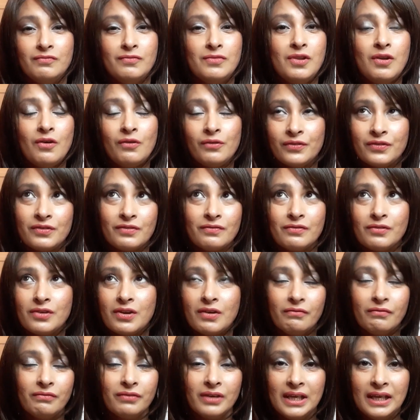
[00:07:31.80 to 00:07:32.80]

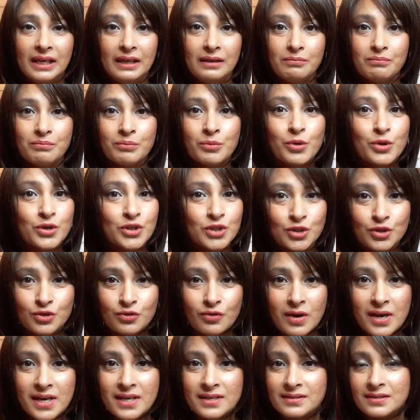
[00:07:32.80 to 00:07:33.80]
lovely
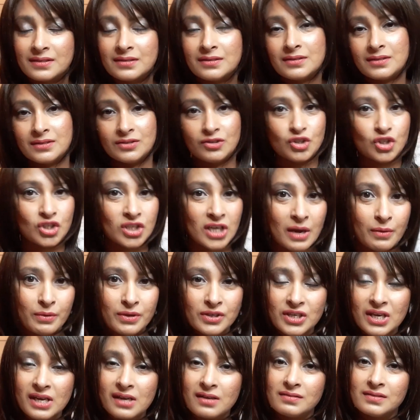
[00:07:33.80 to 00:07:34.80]
moisturizers and shower
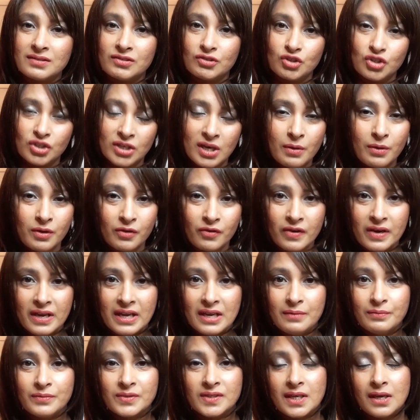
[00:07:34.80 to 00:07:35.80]
gels and shower
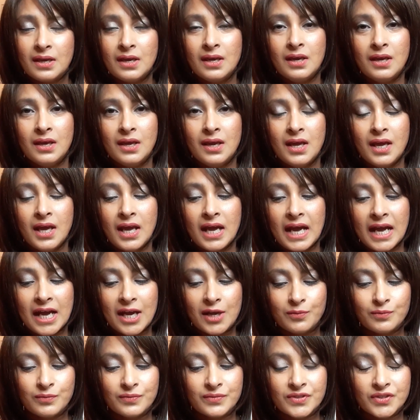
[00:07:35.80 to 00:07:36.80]
creams.
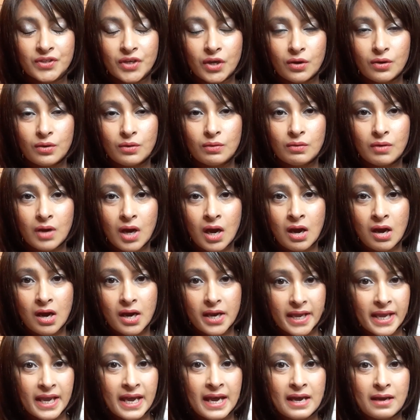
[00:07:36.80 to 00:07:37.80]
So
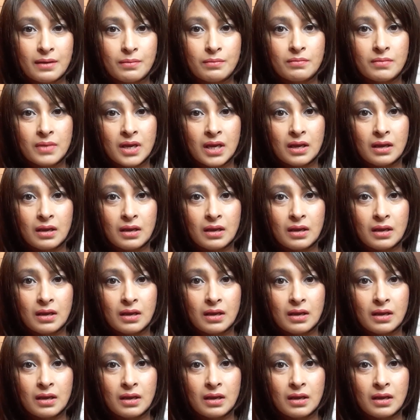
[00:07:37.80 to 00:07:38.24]
I'm